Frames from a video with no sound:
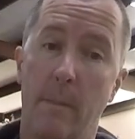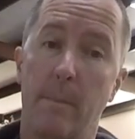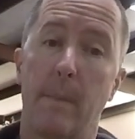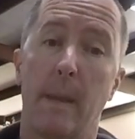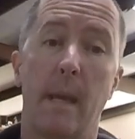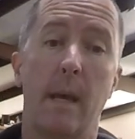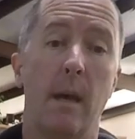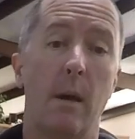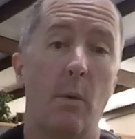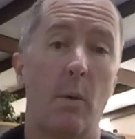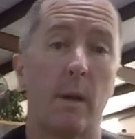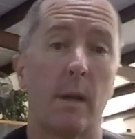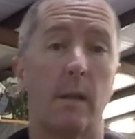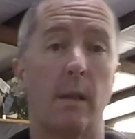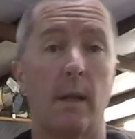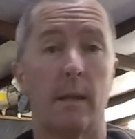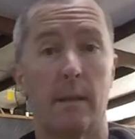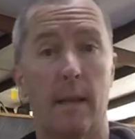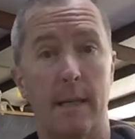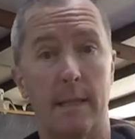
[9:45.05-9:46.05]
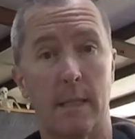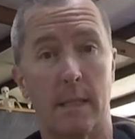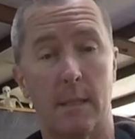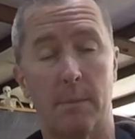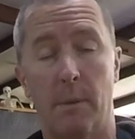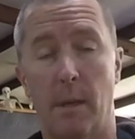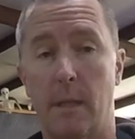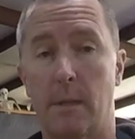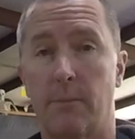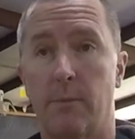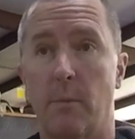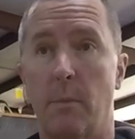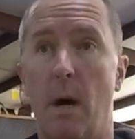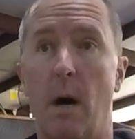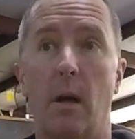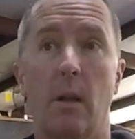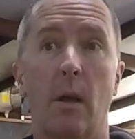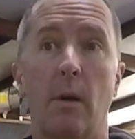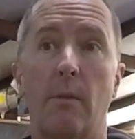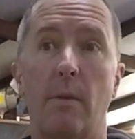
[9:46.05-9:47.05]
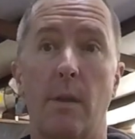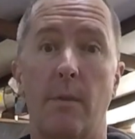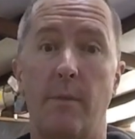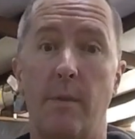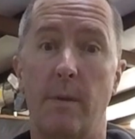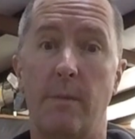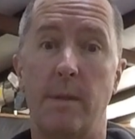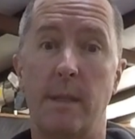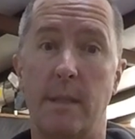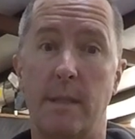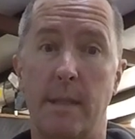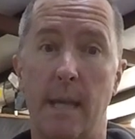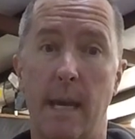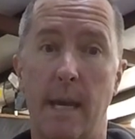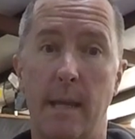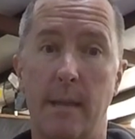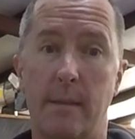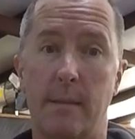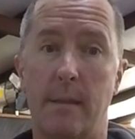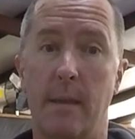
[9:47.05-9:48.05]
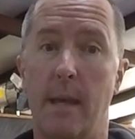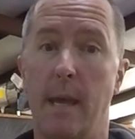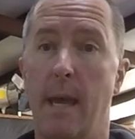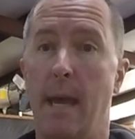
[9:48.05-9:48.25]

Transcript: I want to collect license plates from all over the 50 states